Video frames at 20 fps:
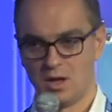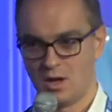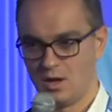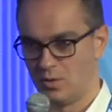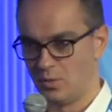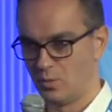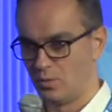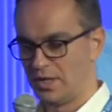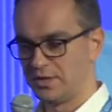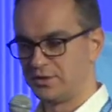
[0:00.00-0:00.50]

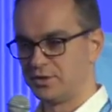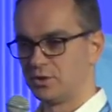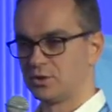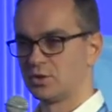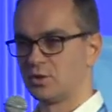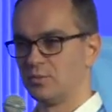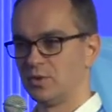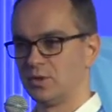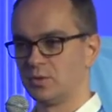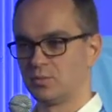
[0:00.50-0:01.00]
on one
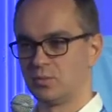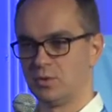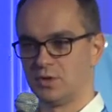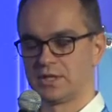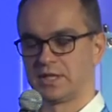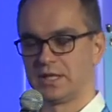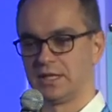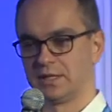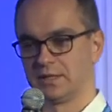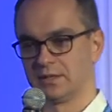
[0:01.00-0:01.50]
document
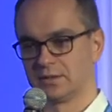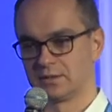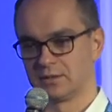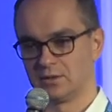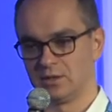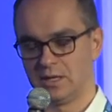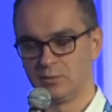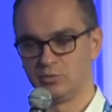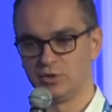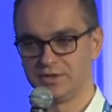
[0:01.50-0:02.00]
working
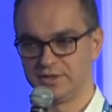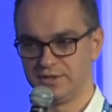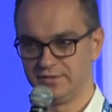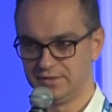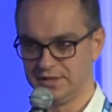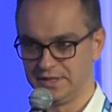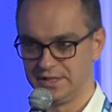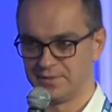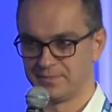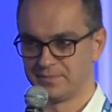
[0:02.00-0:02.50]

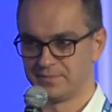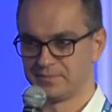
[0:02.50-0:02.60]
collaboratively.